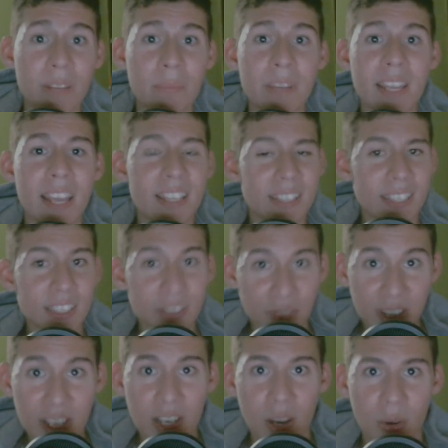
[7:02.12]
me in this
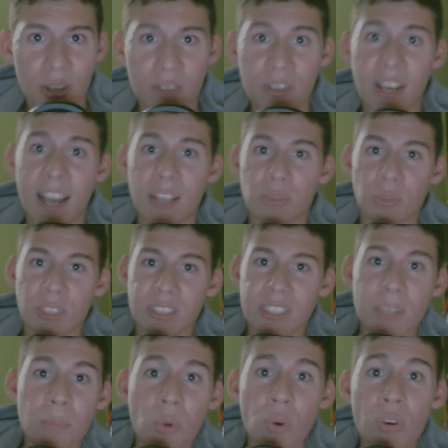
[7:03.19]
video. If you guys want to
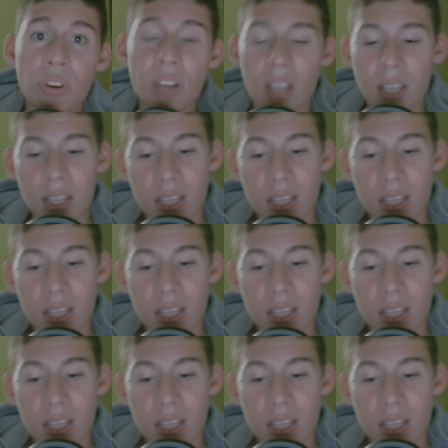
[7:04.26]
see more,